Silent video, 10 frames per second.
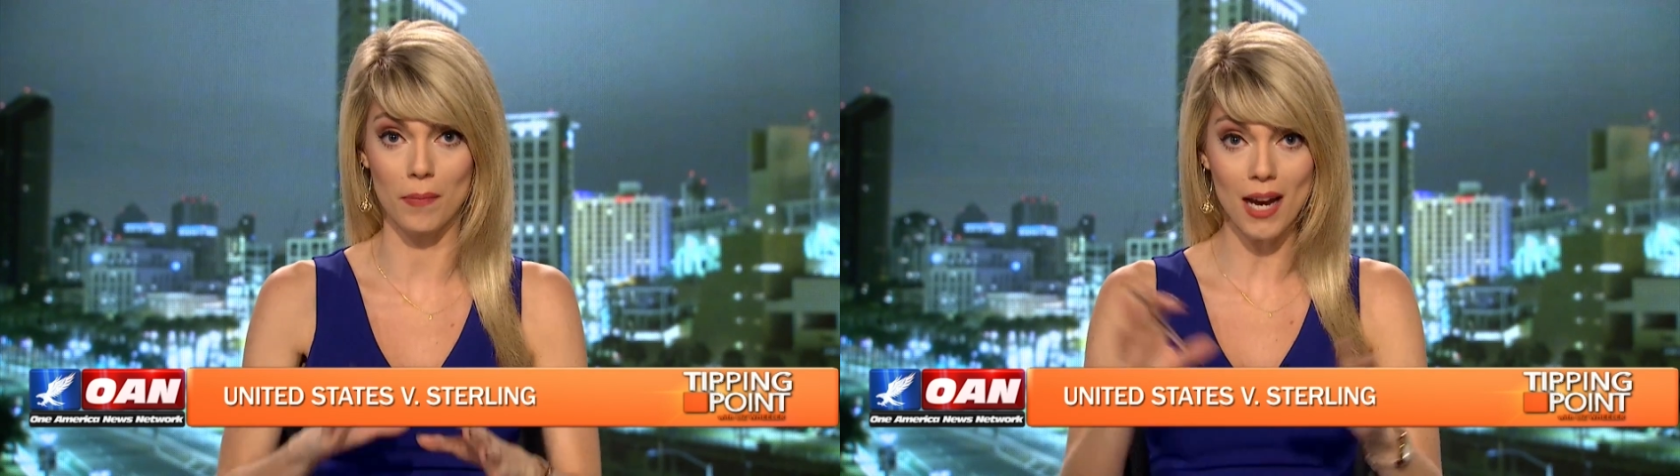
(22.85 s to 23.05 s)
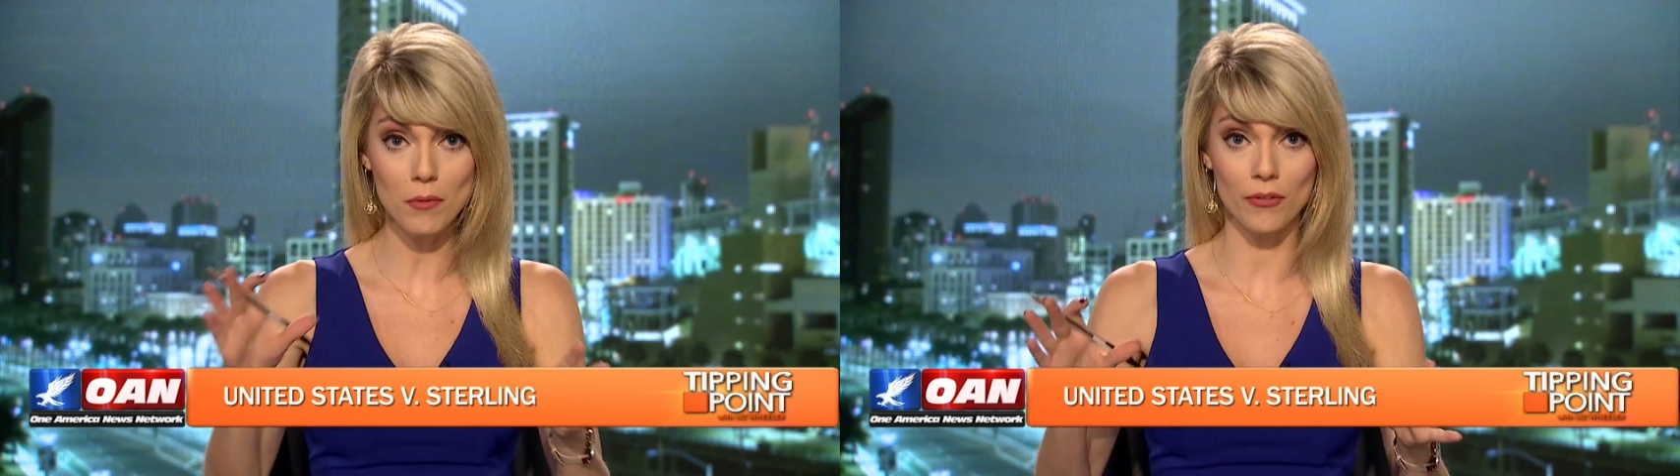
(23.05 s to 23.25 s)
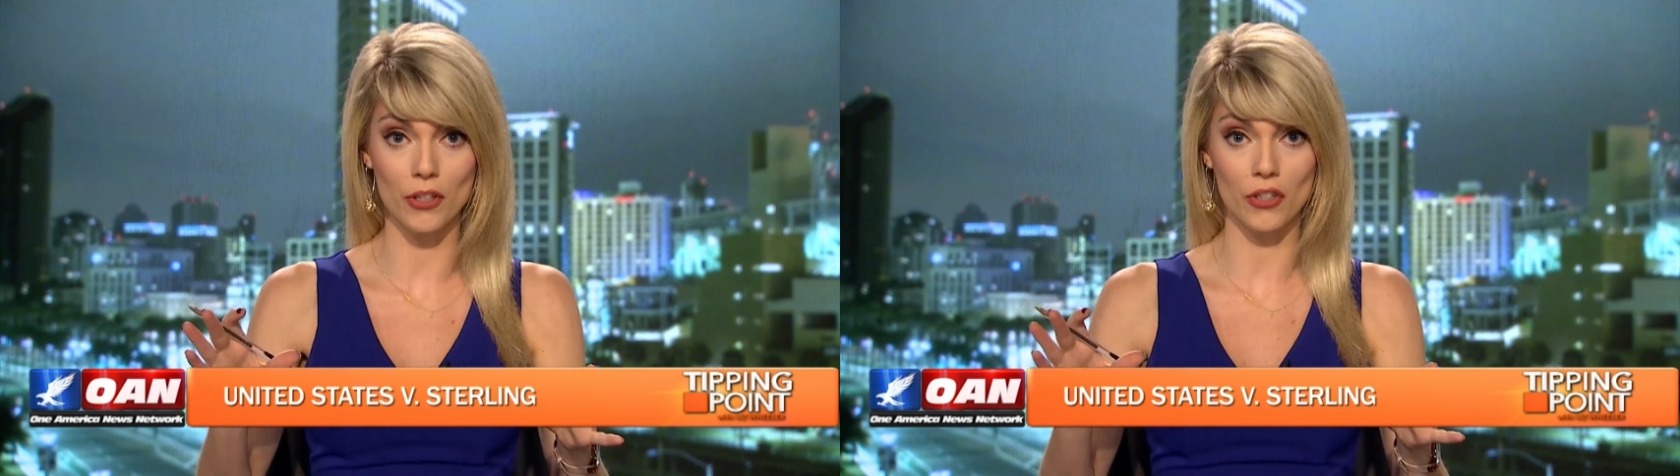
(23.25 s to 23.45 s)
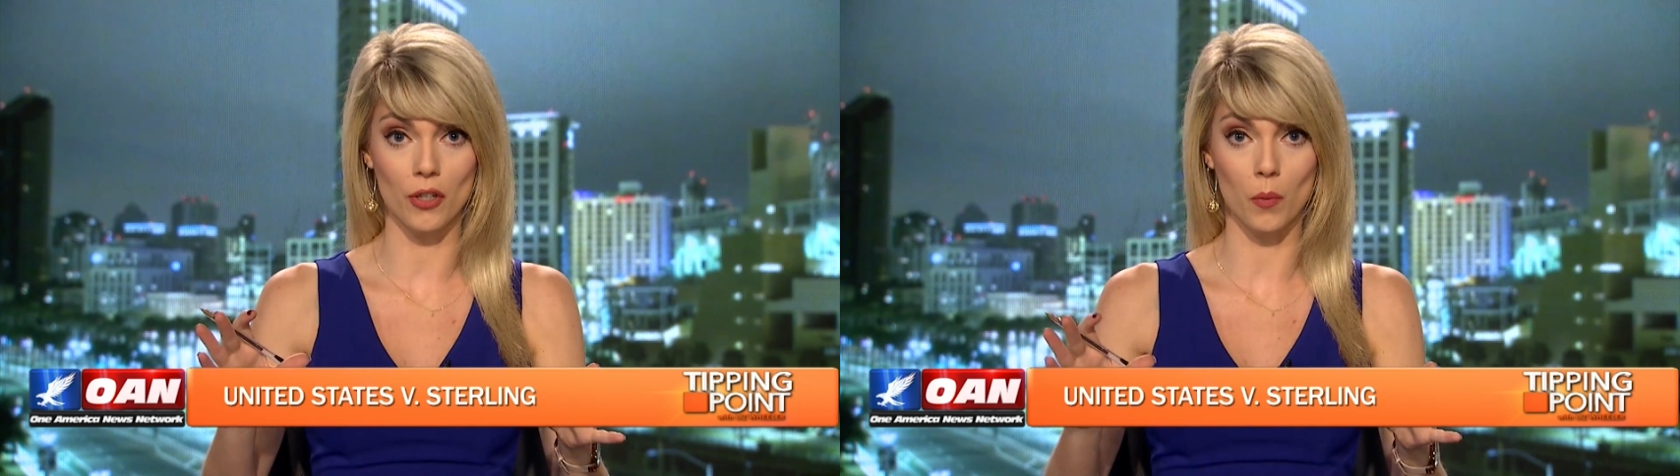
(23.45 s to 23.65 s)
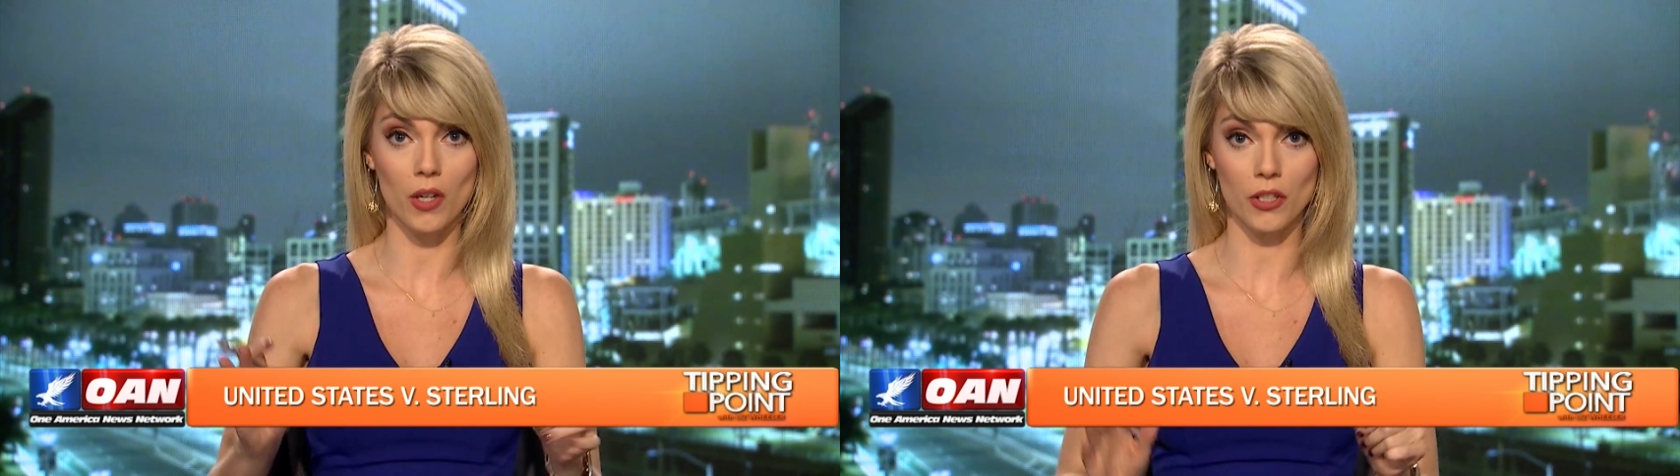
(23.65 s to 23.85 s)
Bible verse in
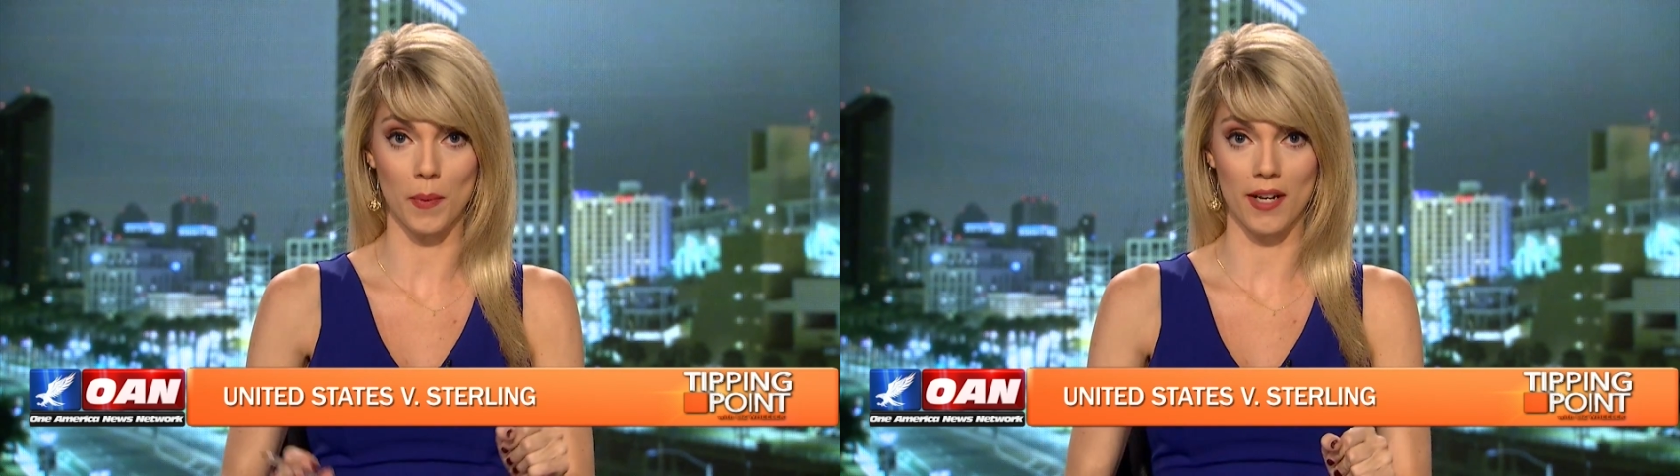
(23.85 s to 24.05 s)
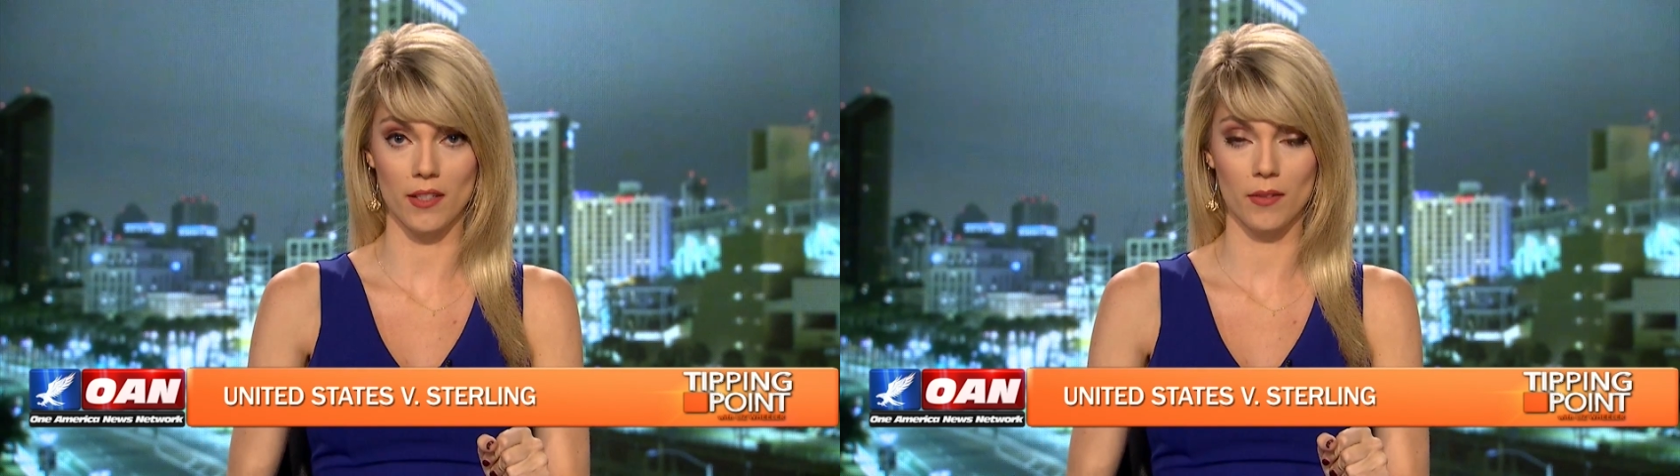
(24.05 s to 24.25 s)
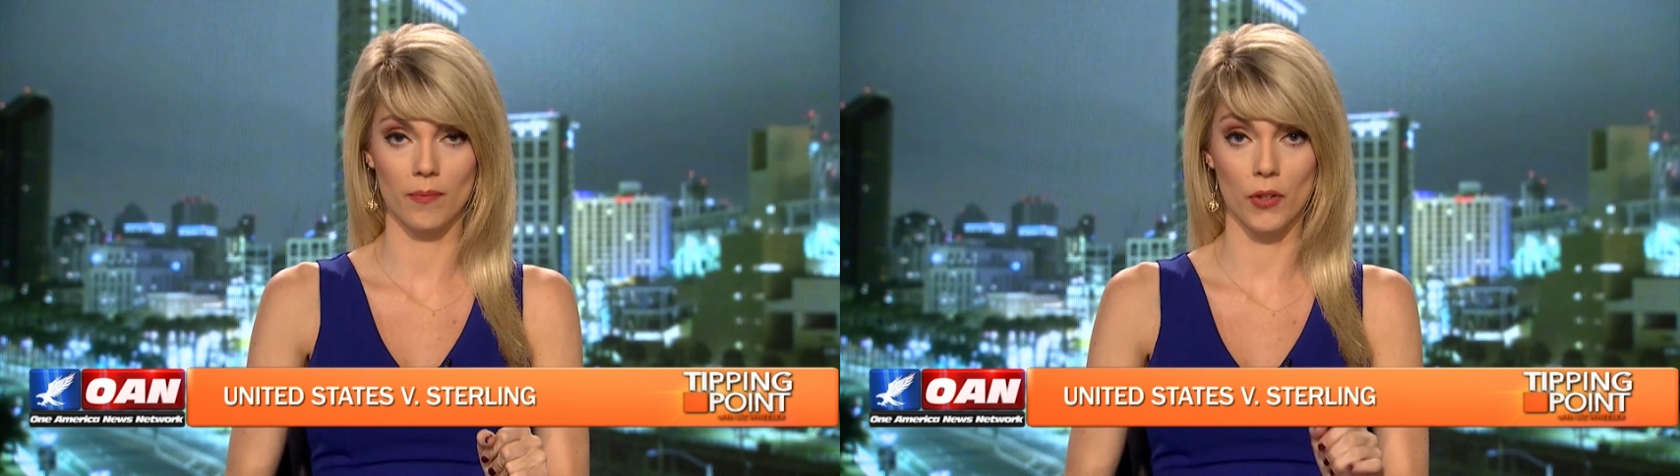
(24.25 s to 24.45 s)
her workspace.